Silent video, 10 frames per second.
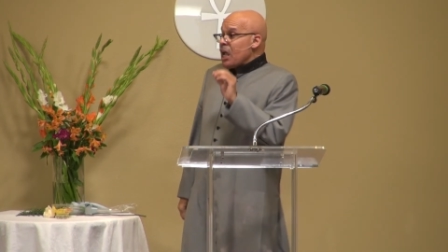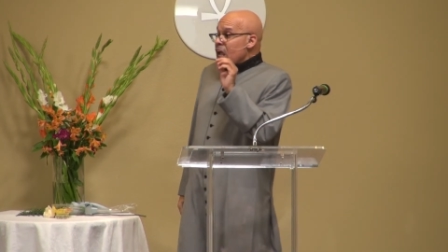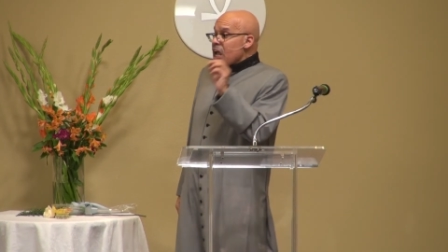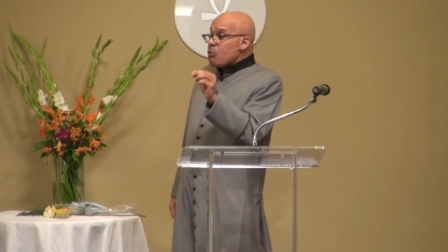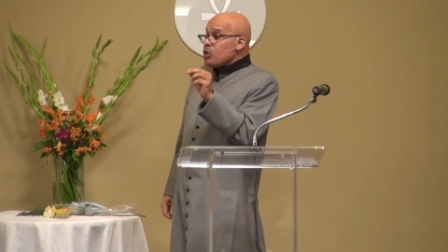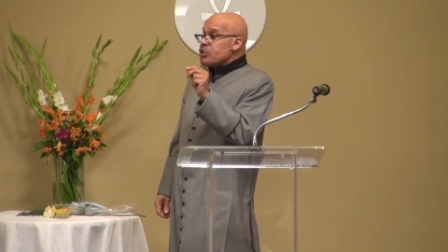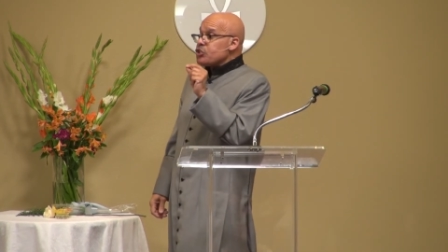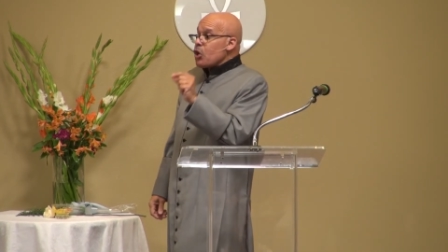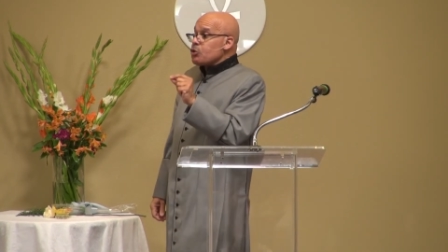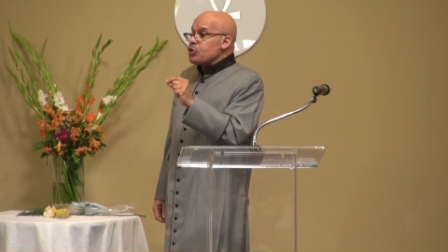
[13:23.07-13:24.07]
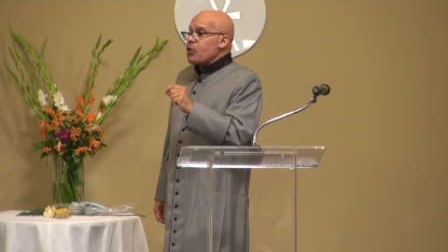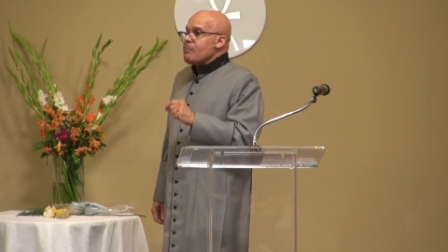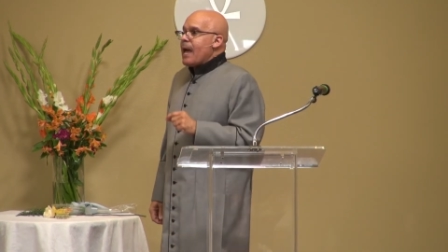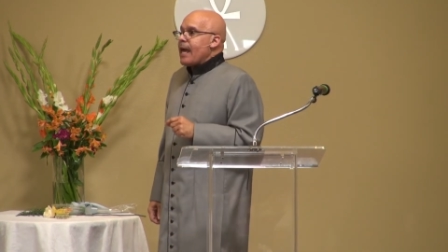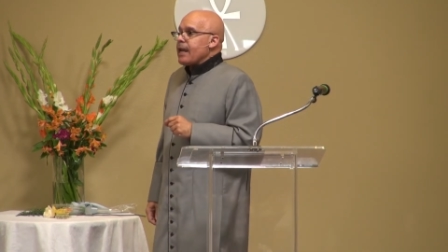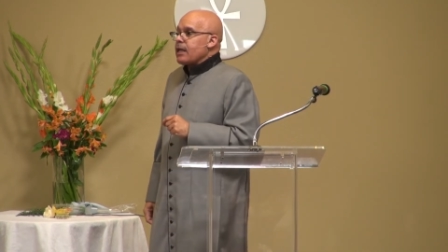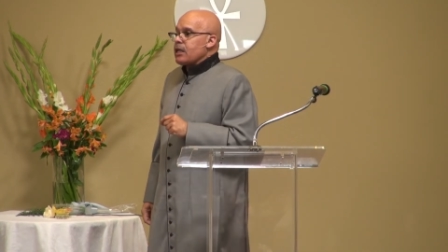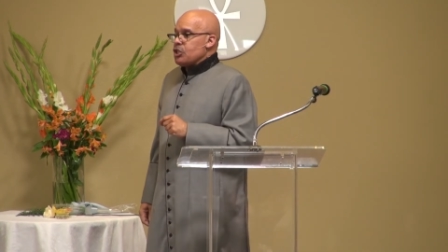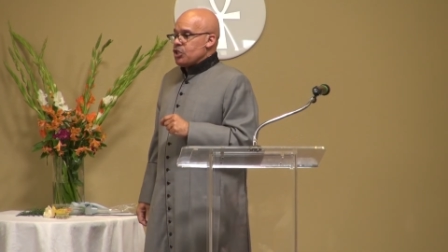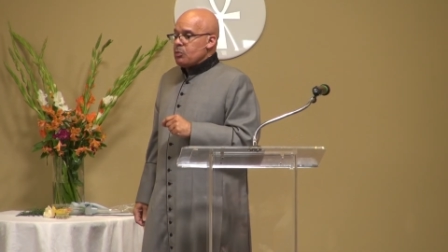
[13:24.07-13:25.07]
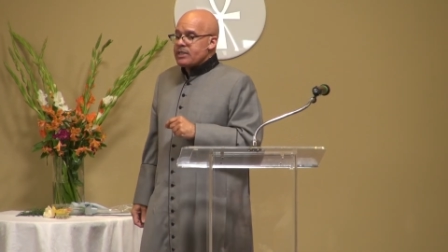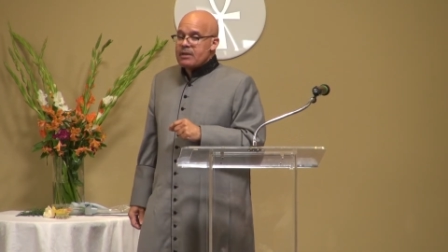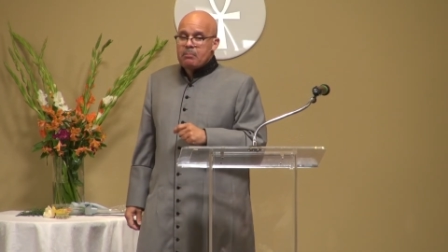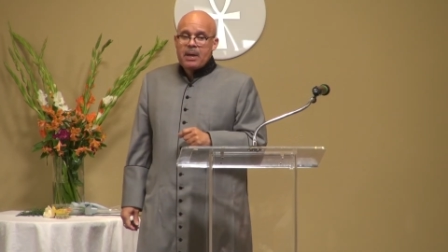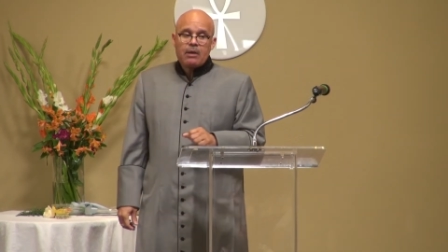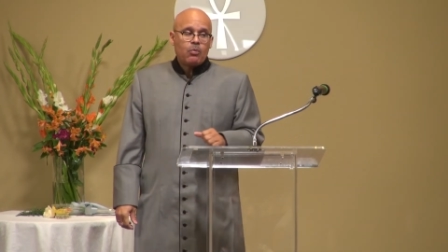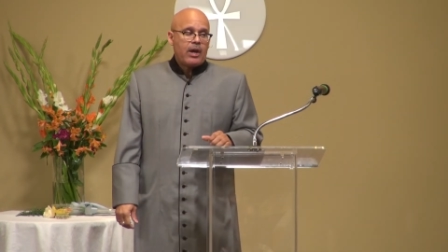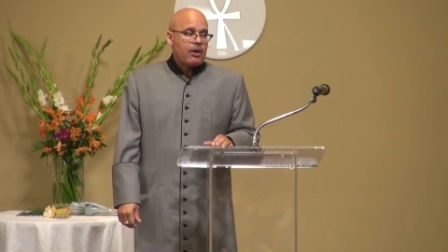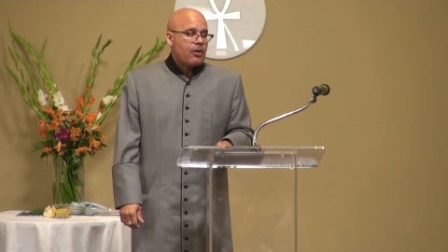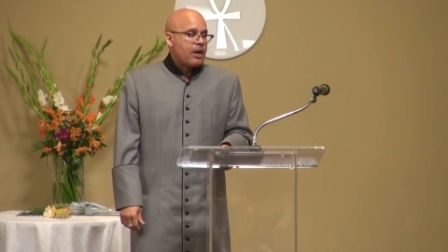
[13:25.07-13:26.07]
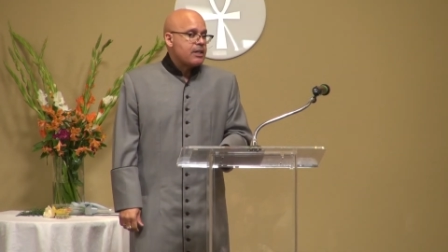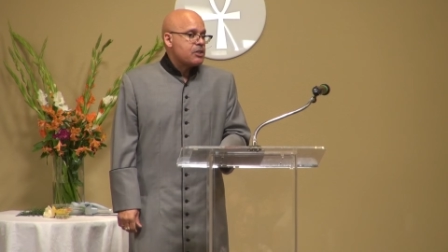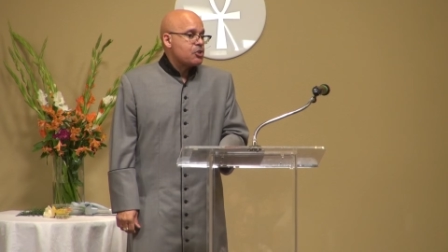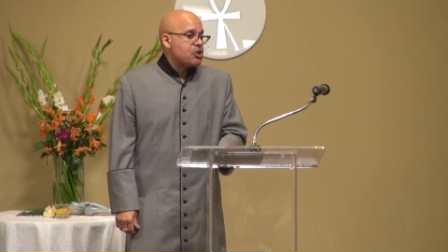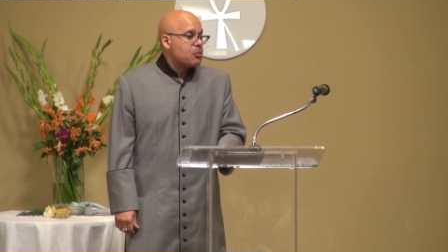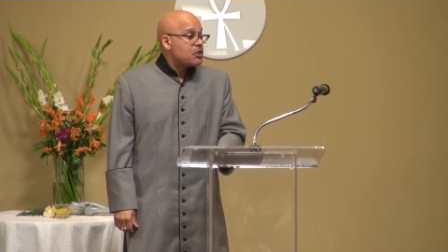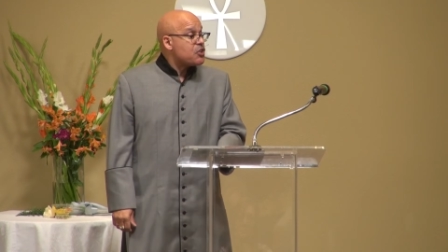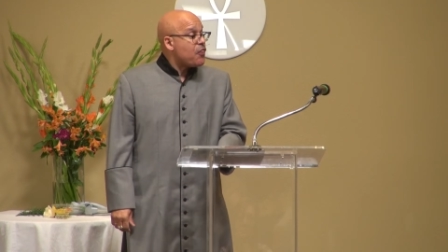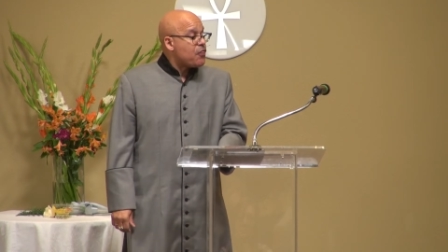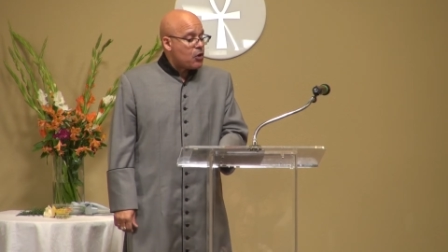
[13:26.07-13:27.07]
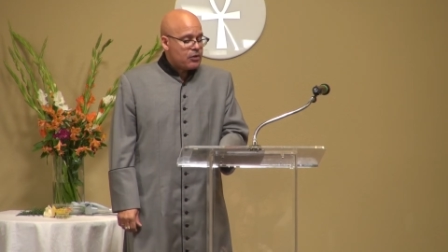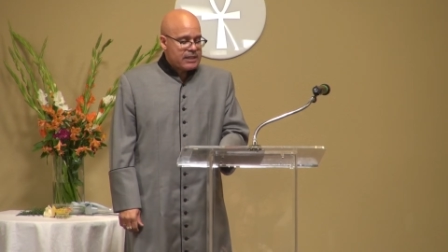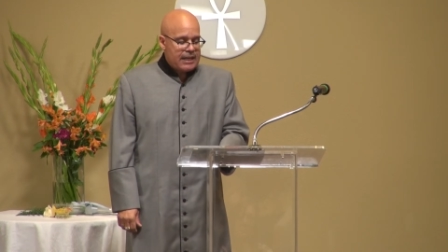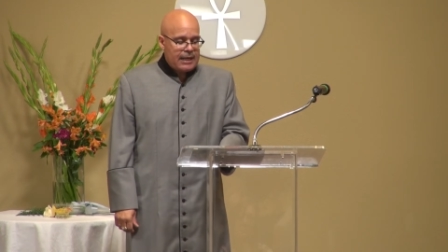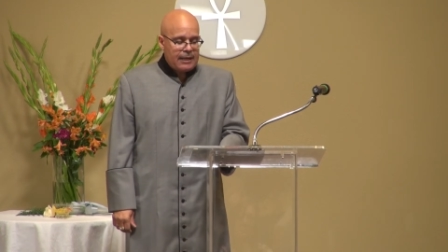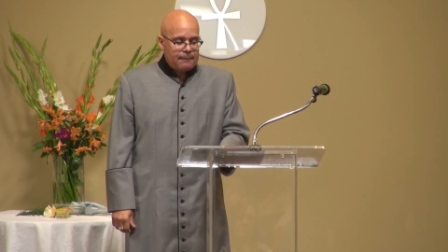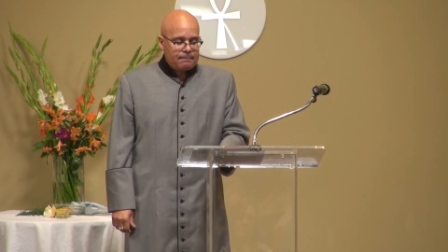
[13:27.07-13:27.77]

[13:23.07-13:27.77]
It was so traumatic, she was a bedwetter until she was 13.